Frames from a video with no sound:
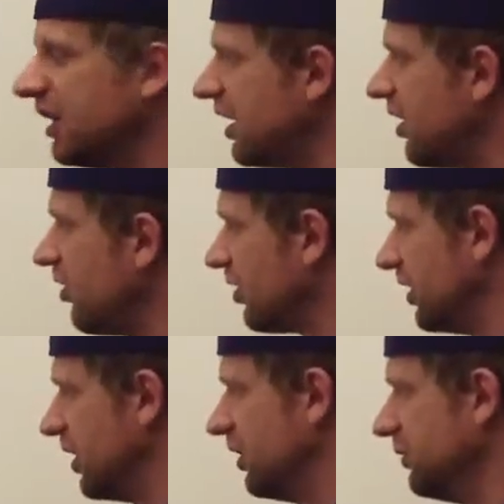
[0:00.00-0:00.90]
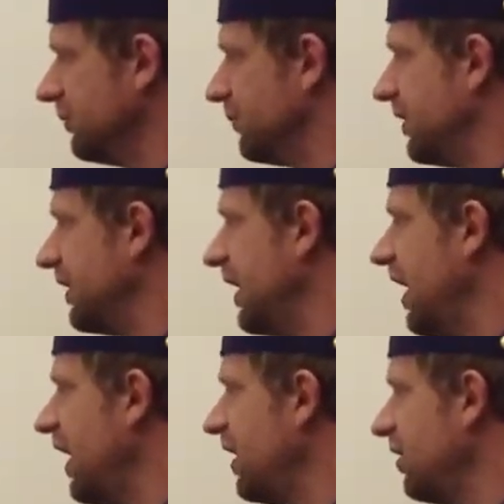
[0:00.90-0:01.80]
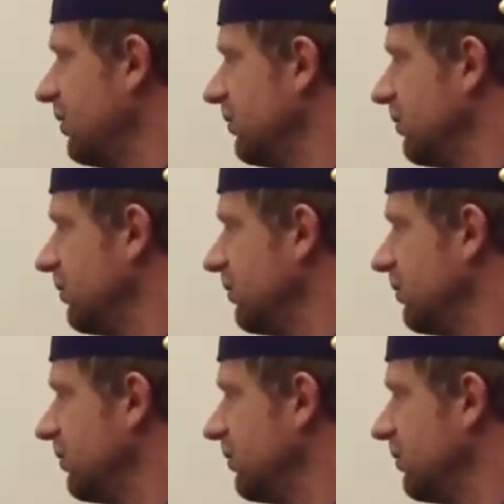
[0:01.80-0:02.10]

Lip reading: the area, and A